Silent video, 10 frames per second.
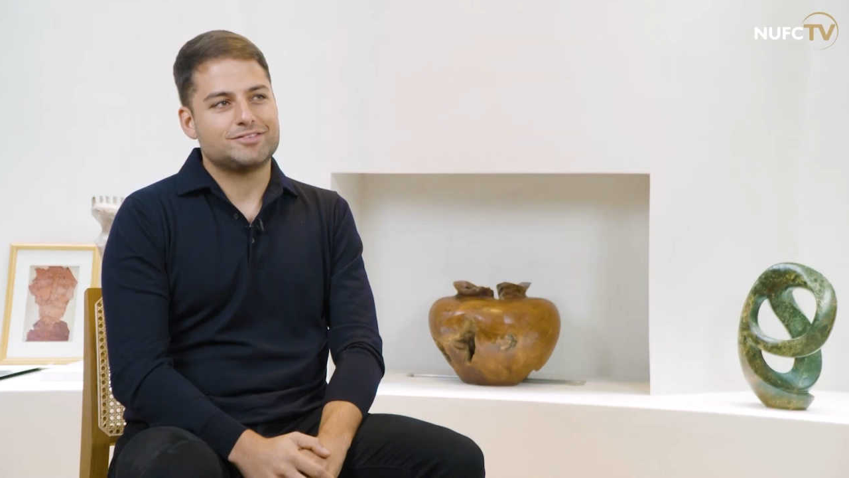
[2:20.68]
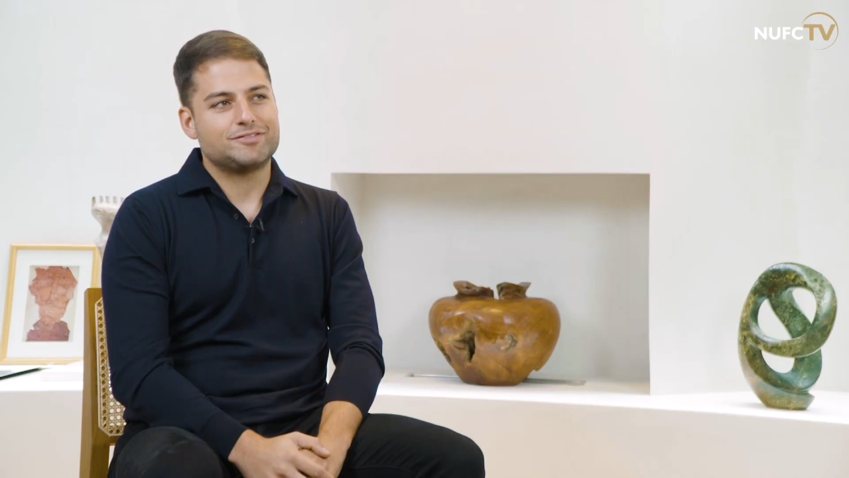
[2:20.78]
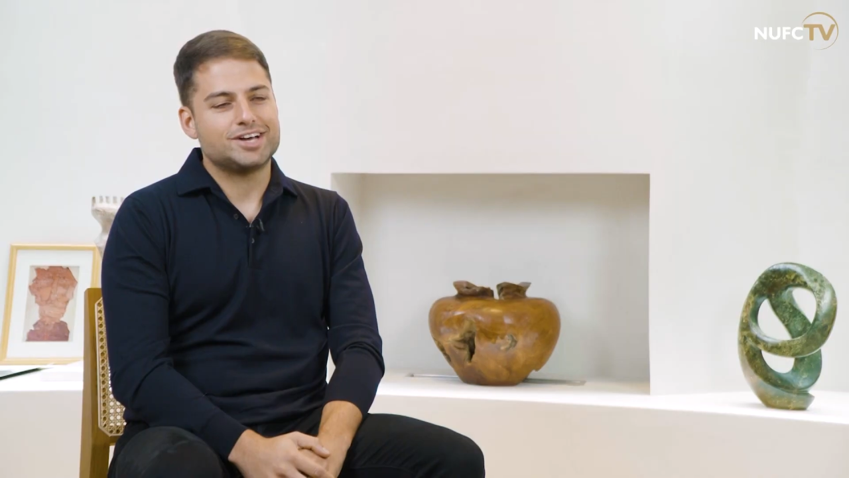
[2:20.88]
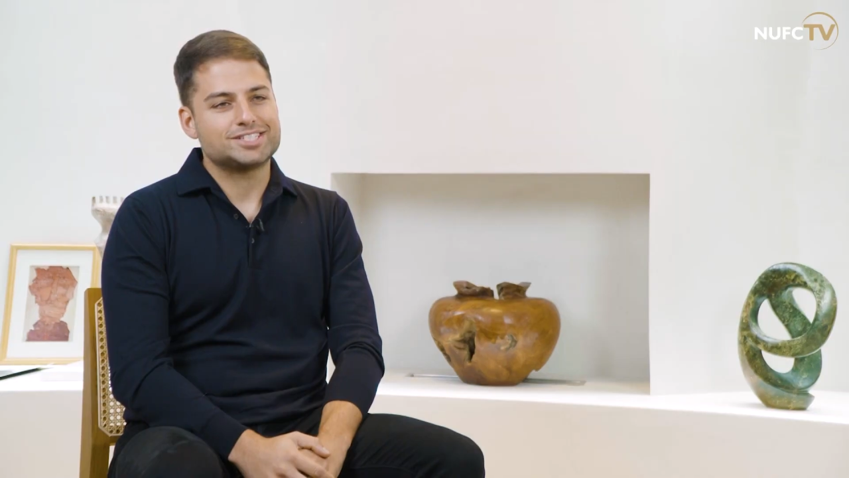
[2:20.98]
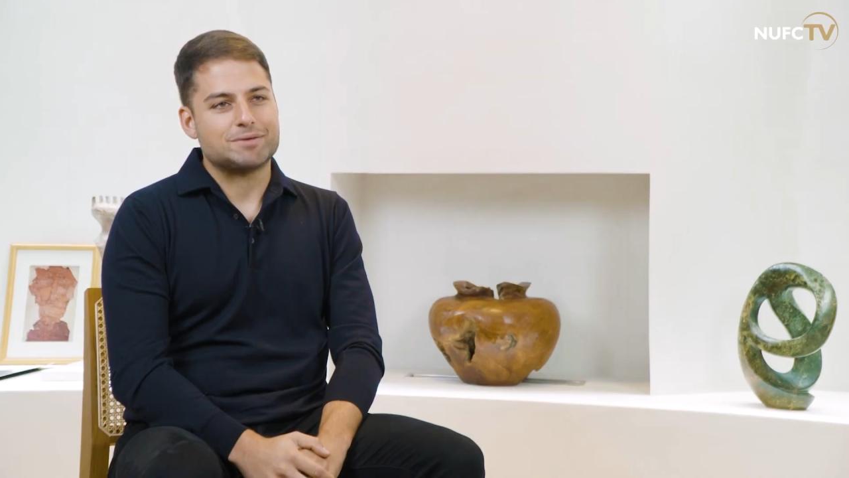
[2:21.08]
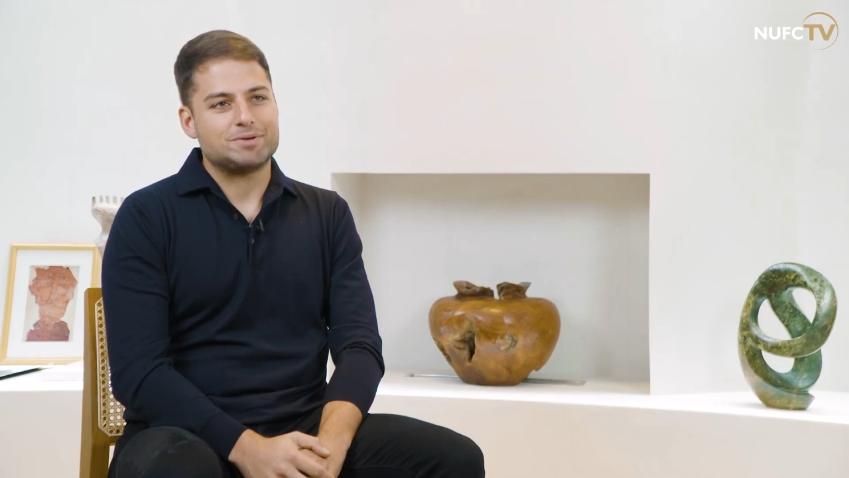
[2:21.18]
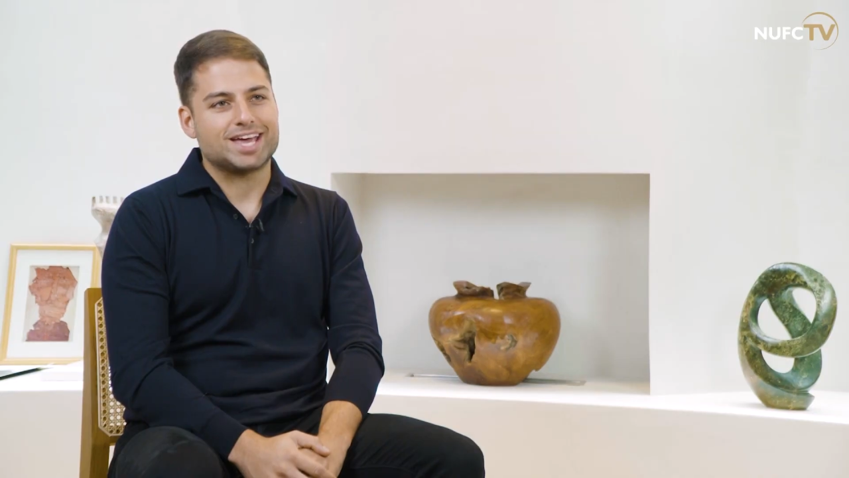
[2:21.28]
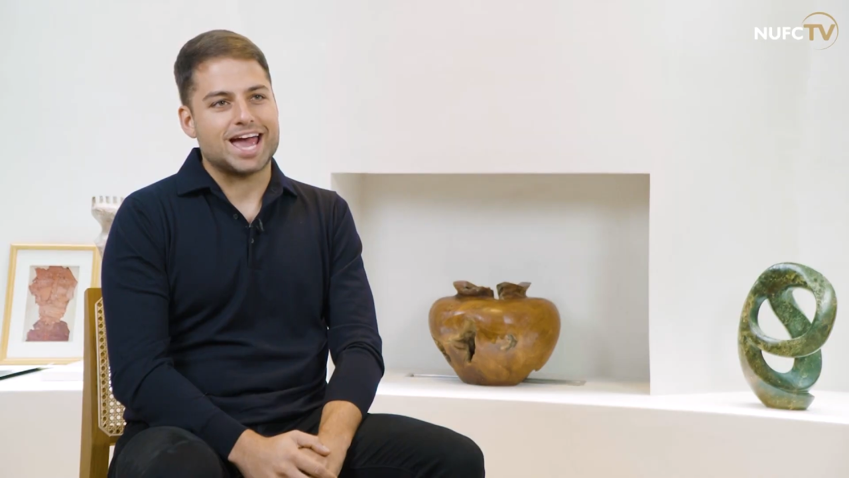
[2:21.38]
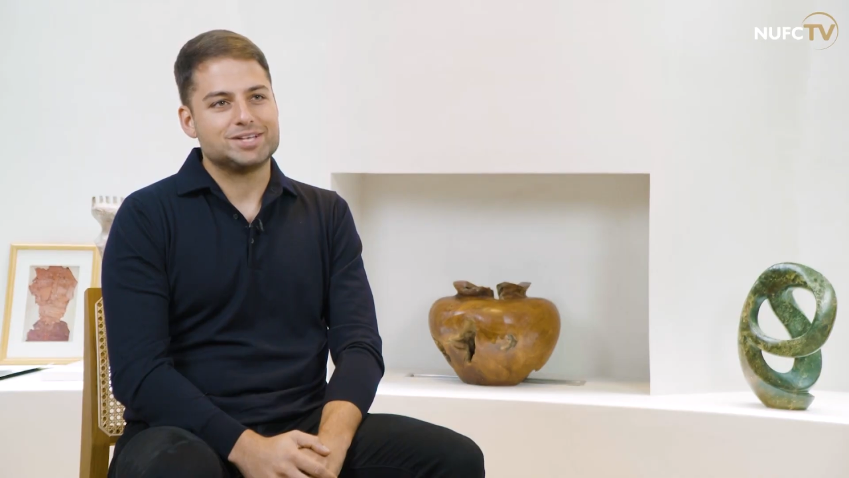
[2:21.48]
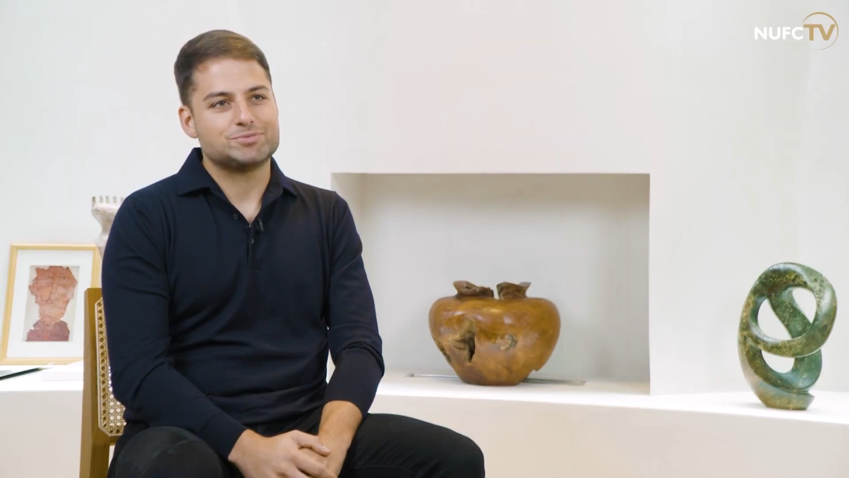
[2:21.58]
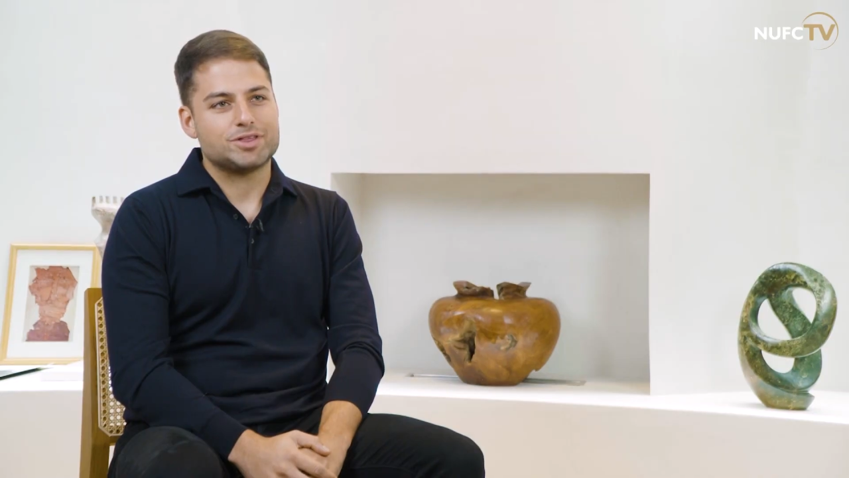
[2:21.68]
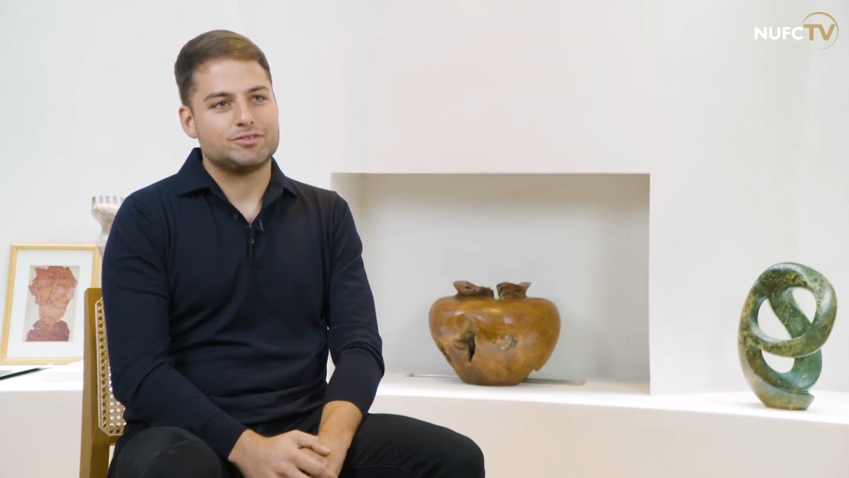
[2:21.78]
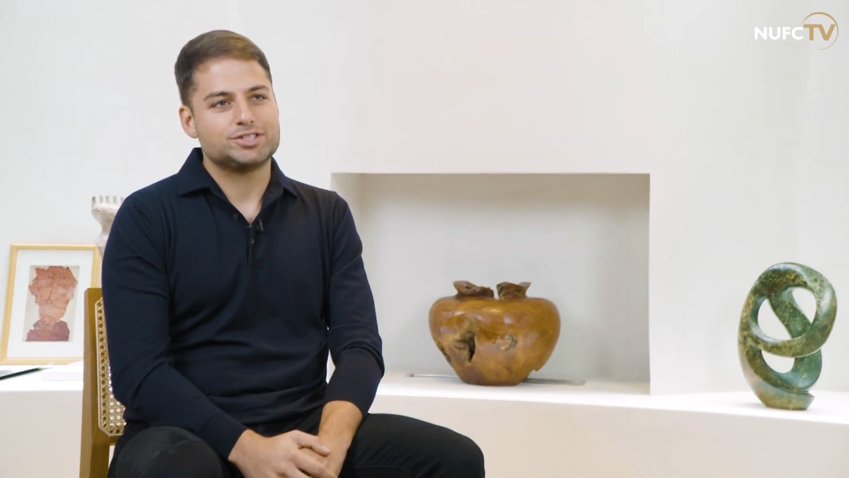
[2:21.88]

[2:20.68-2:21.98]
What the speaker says: the first couple of games where the